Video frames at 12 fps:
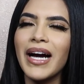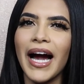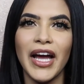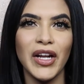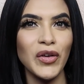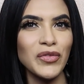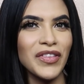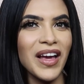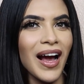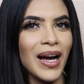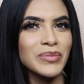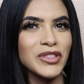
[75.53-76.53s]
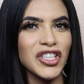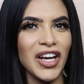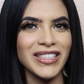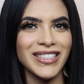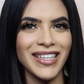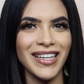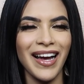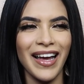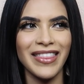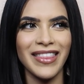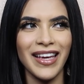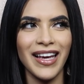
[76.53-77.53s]
I don't think I'm judgy. I
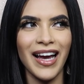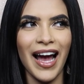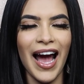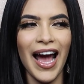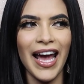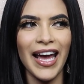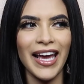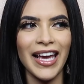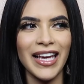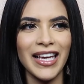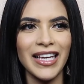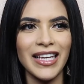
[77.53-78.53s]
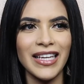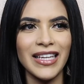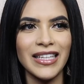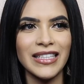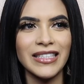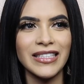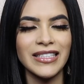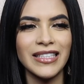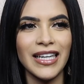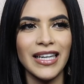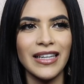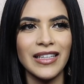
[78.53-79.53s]
think I
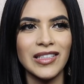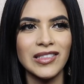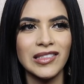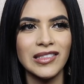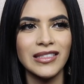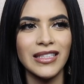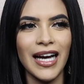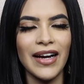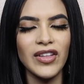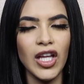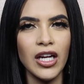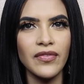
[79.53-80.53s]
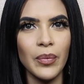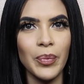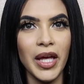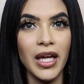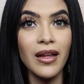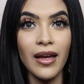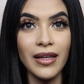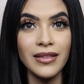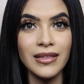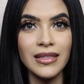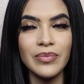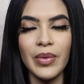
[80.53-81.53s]
have a lot of
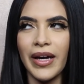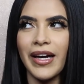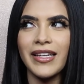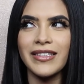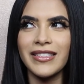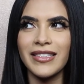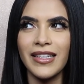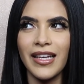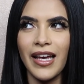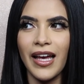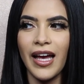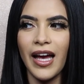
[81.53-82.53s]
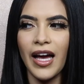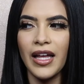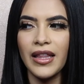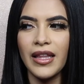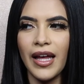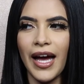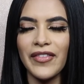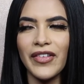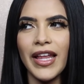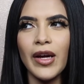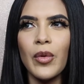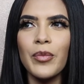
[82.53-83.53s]
opinions, but I feel
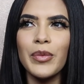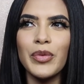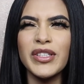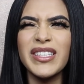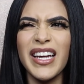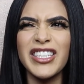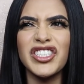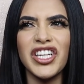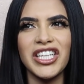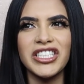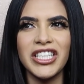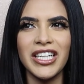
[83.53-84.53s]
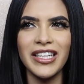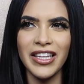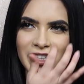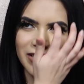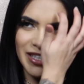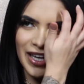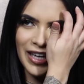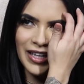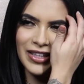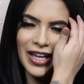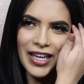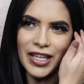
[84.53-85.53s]
like when people say judgy, they're
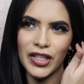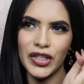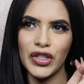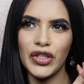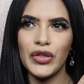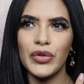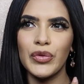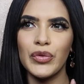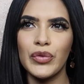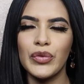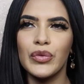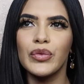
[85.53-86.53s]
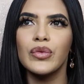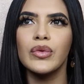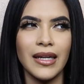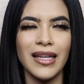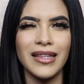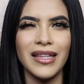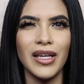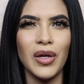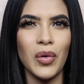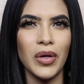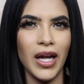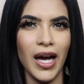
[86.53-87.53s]
saying like you
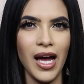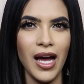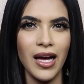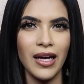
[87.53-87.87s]
criticona,